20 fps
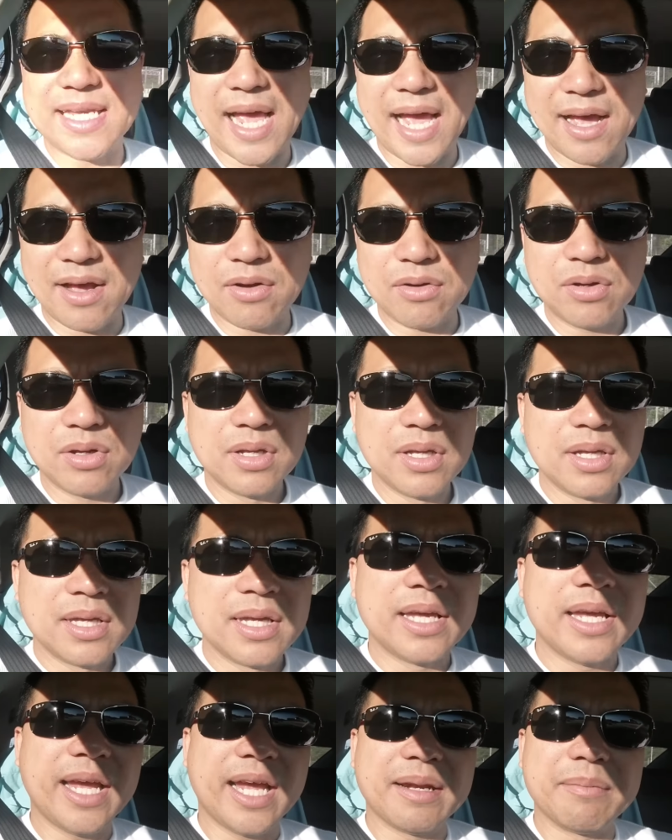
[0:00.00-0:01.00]
DAO
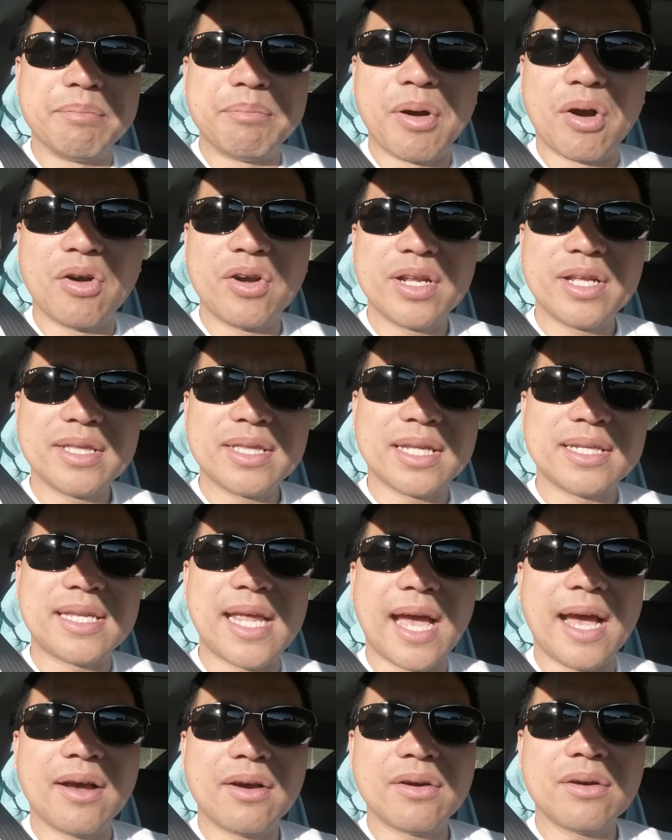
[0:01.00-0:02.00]
and burning the
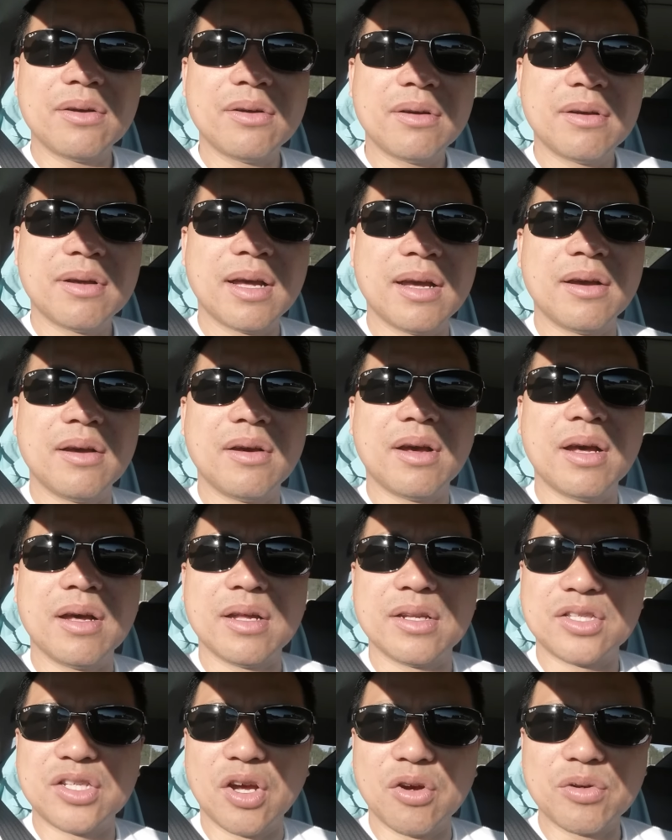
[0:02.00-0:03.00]
DAO
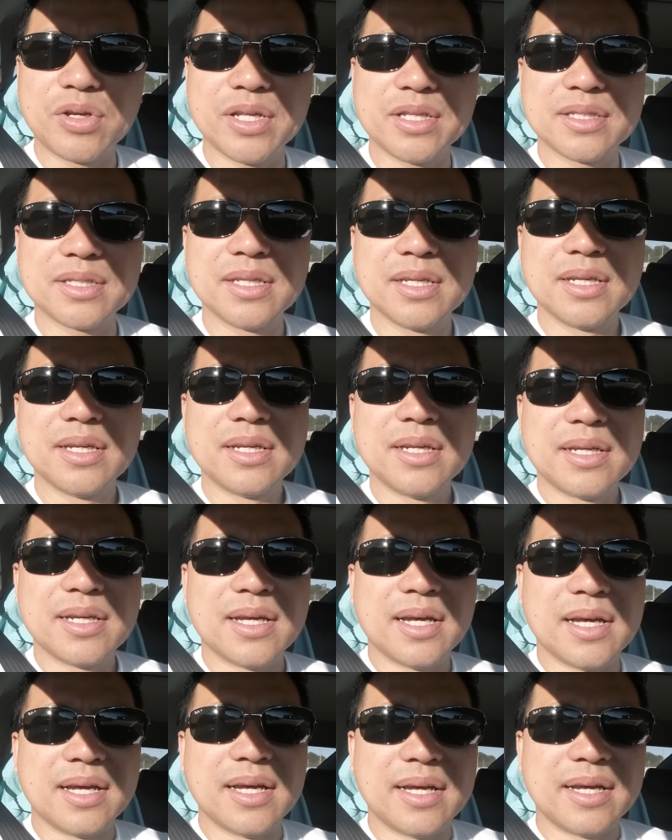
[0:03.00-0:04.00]
tokens,
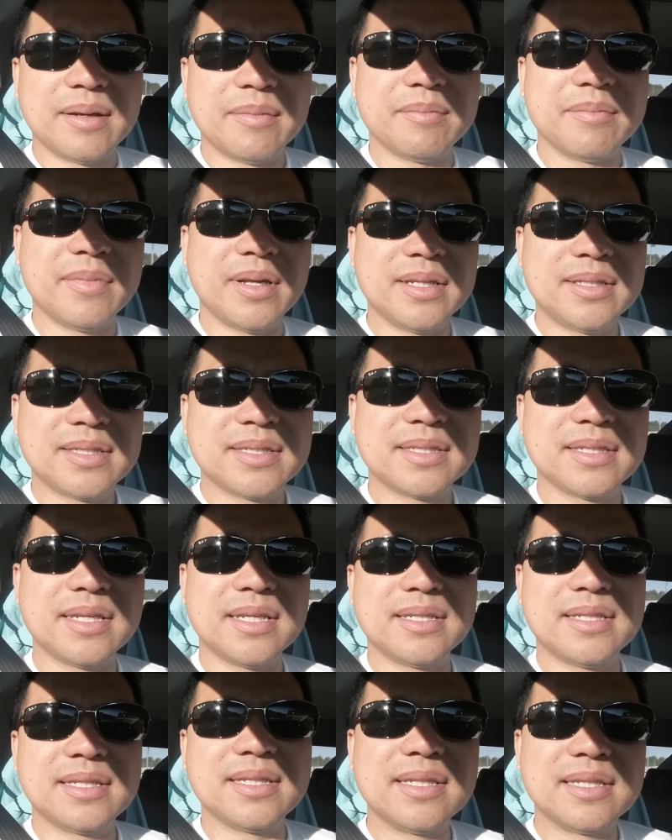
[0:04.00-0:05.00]

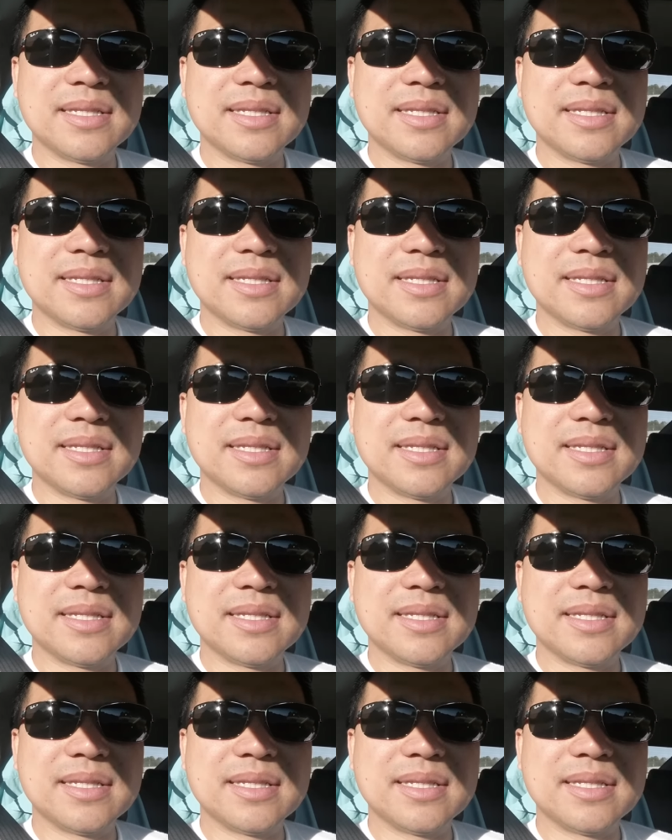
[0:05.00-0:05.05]
it